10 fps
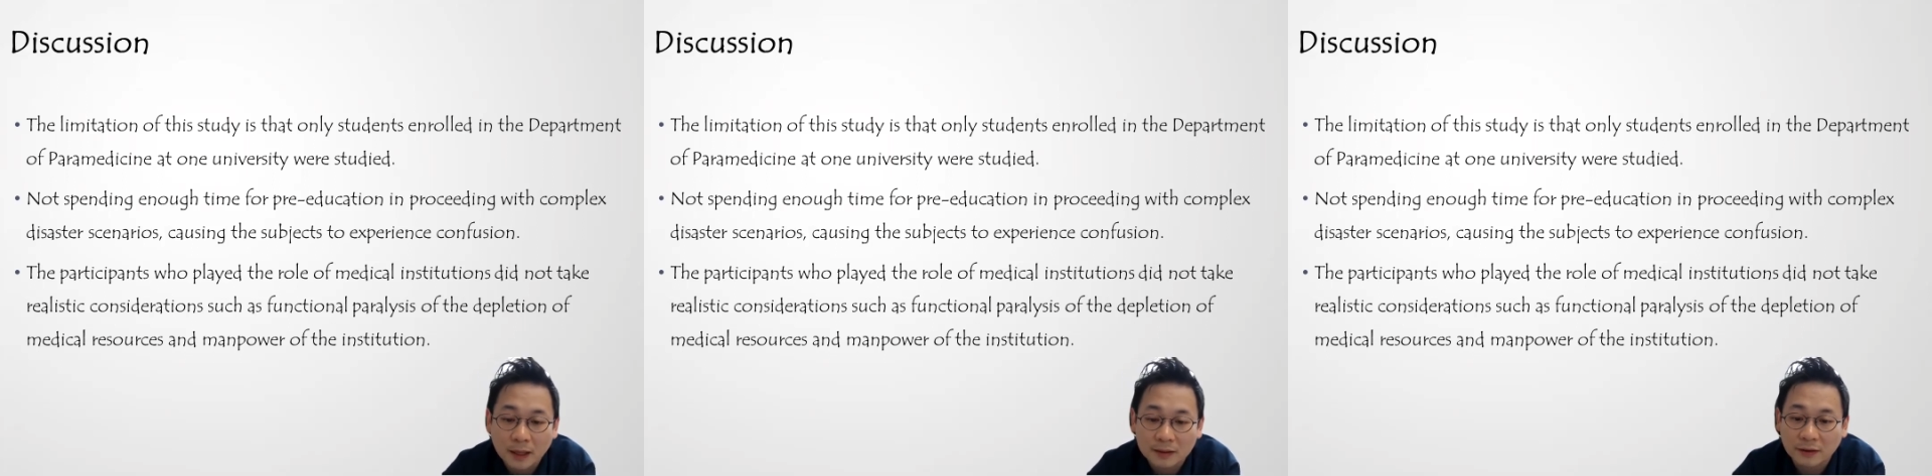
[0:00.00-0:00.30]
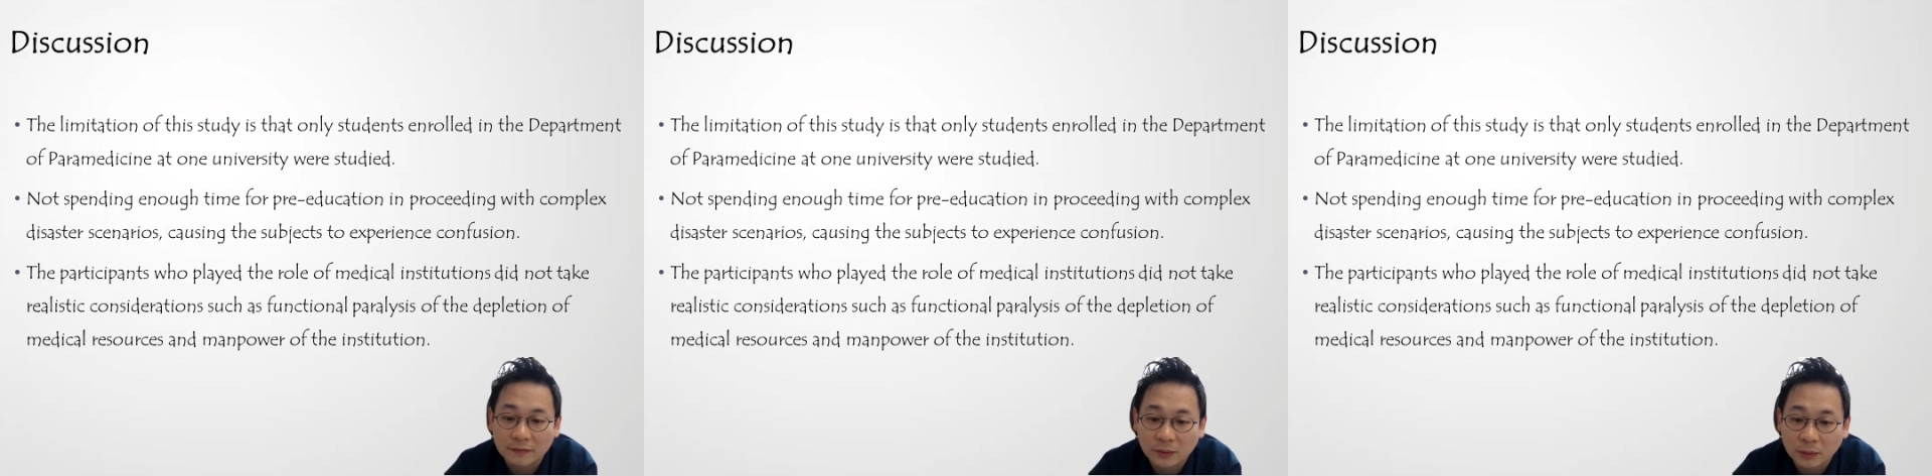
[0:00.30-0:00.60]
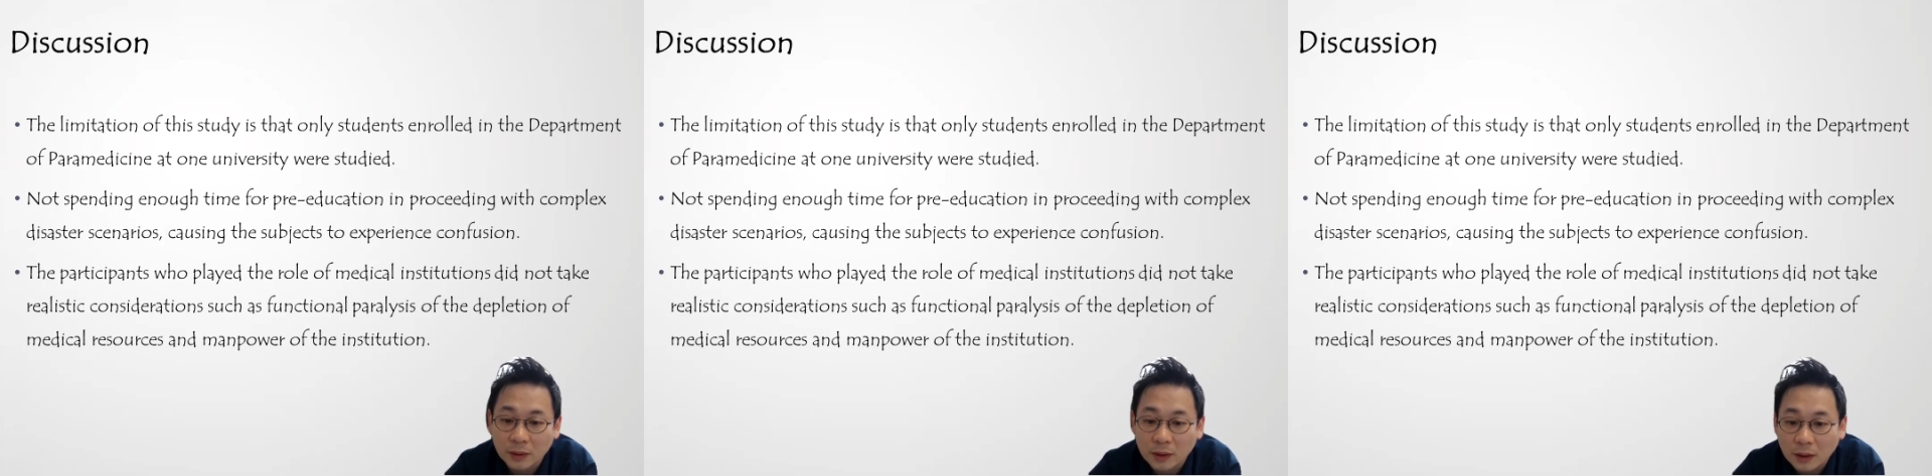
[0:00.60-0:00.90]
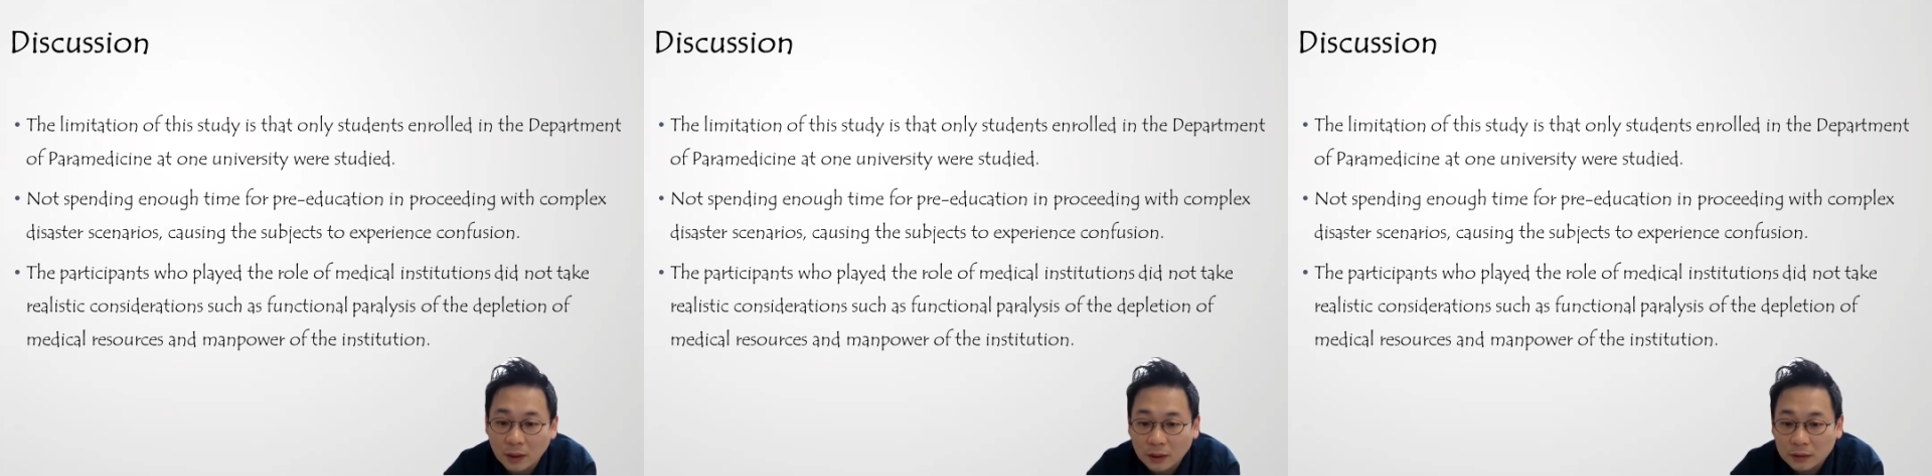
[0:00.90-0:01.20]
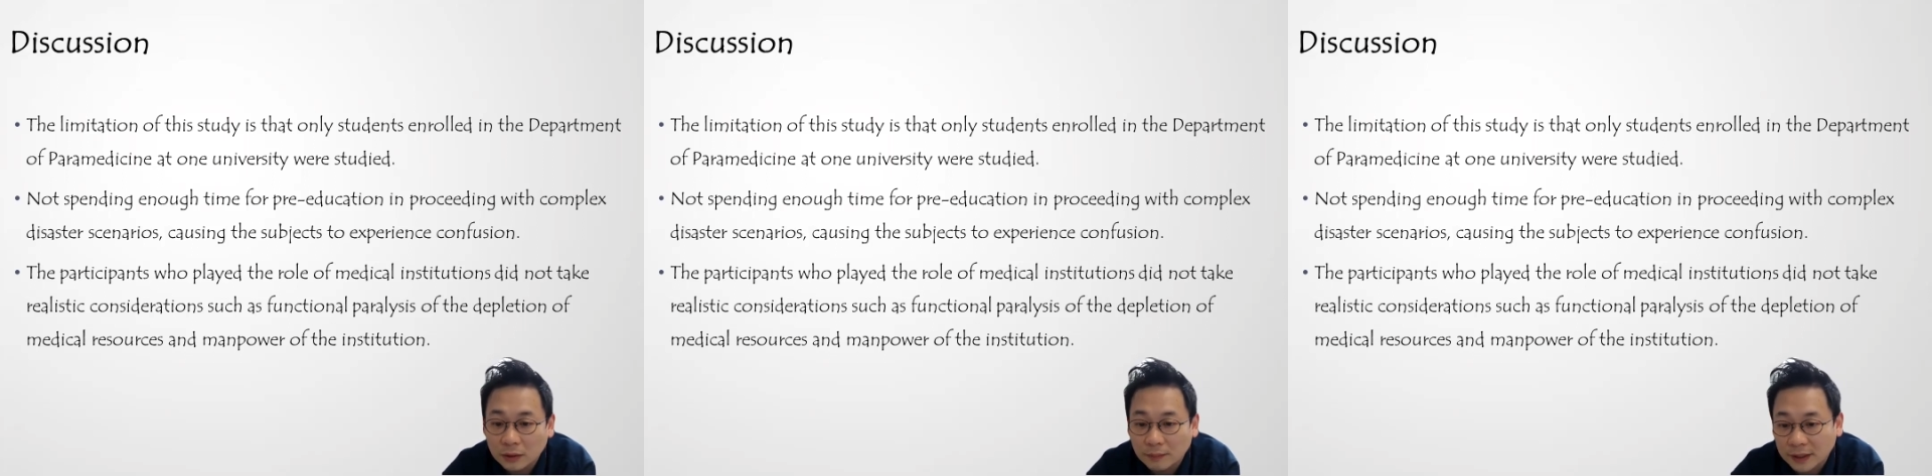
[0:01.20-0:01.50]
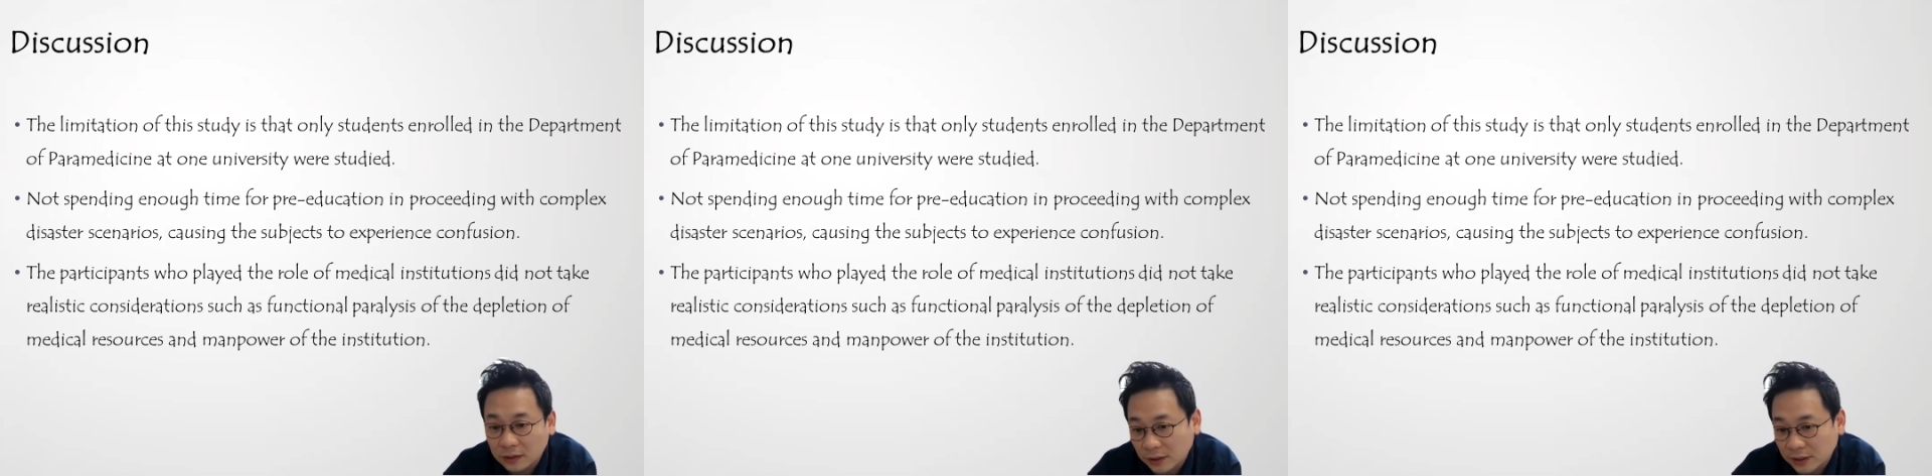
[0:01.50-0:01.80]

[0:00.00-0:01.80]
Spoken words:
Therefore, the medical